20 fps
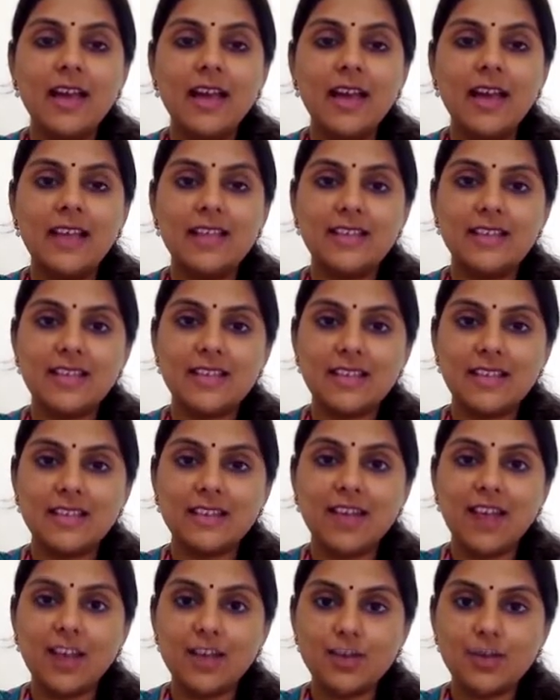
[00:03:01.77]
It says, I
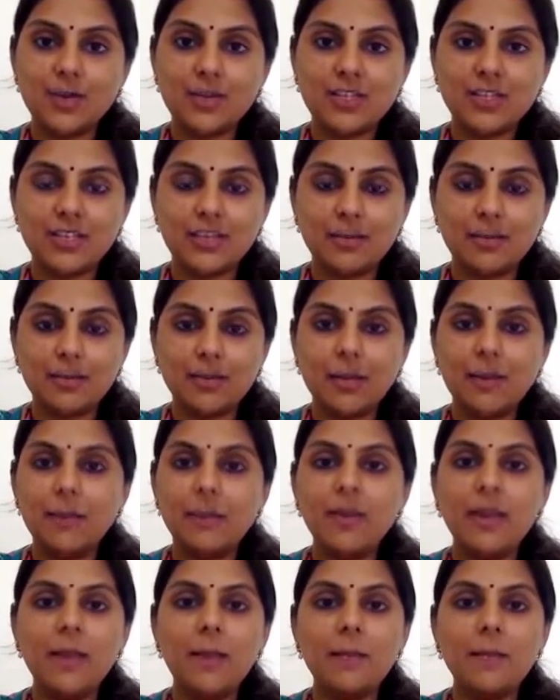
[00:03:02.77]
graduated in
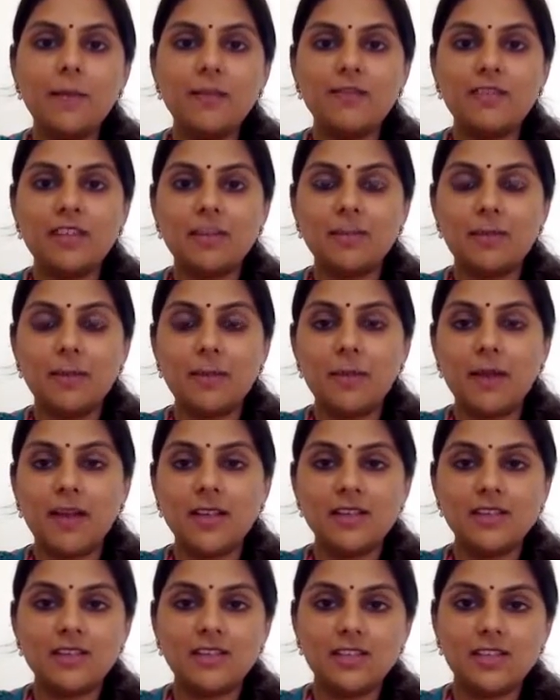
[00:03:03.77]
BBM. I've done my
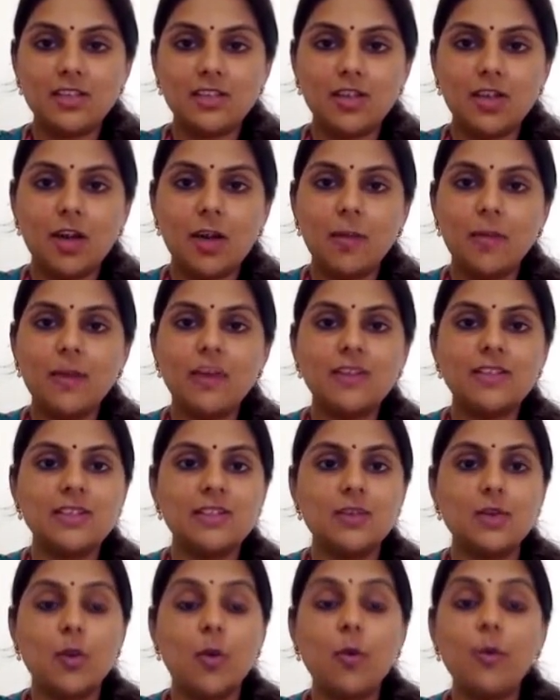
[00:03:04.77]
master's in commerce.
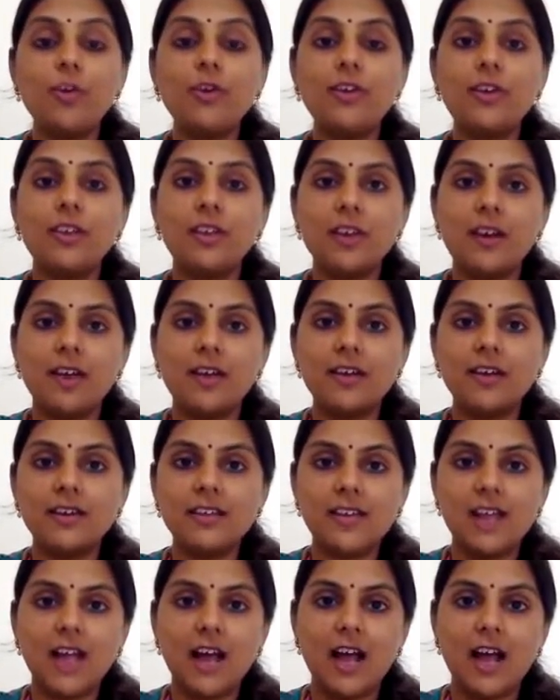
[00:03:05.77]
It's over a year
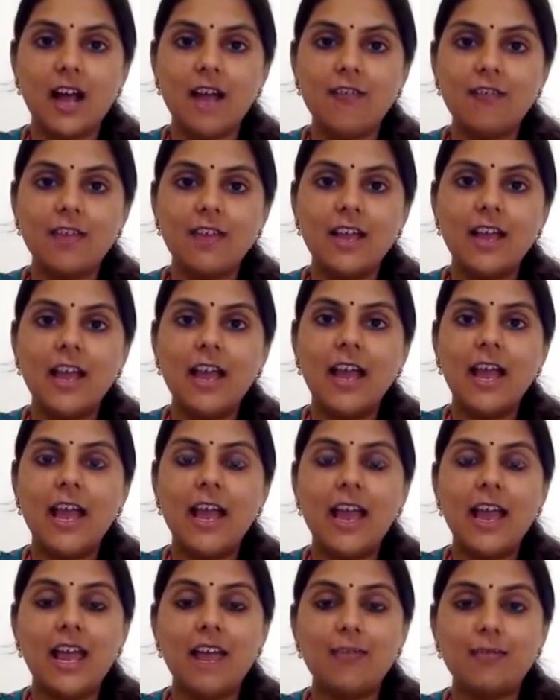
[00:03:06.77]
and a half
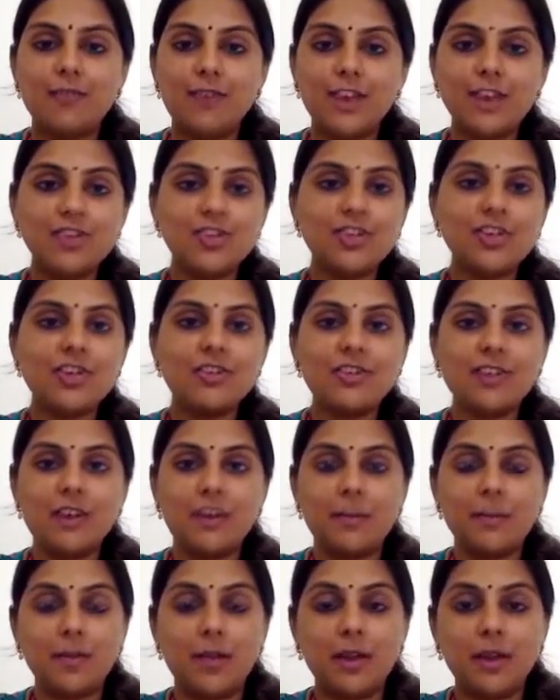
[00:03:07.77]
and fresher, and
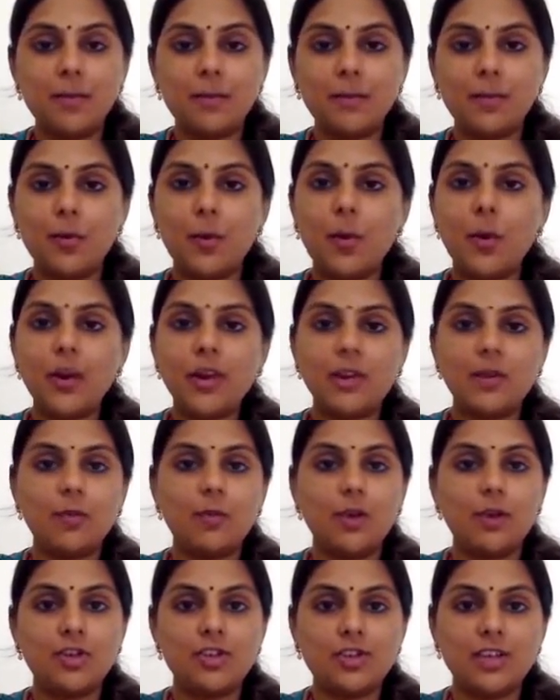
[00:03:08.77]
I'm not employed.
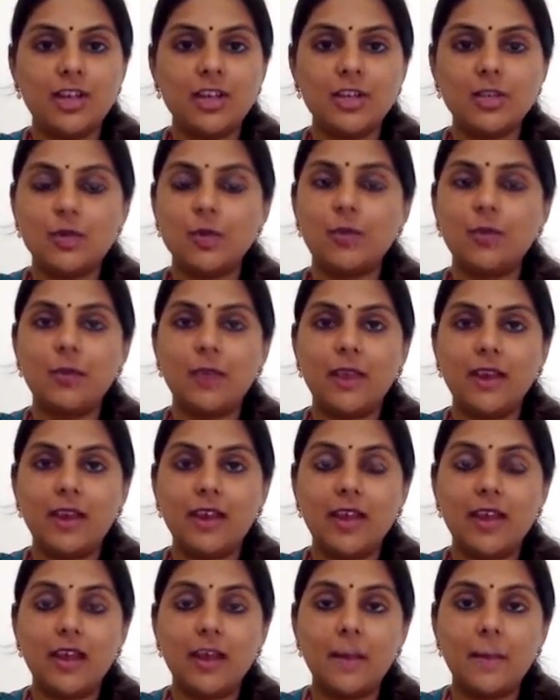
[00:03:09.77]
And what should I do and where
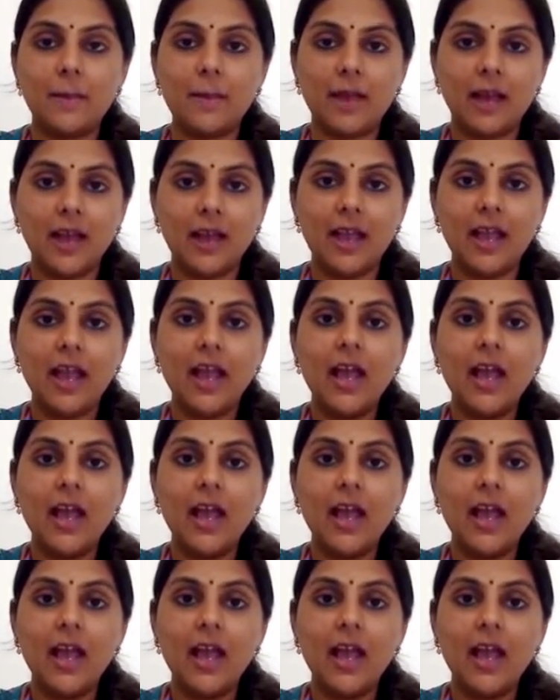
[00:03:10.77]
can I apply?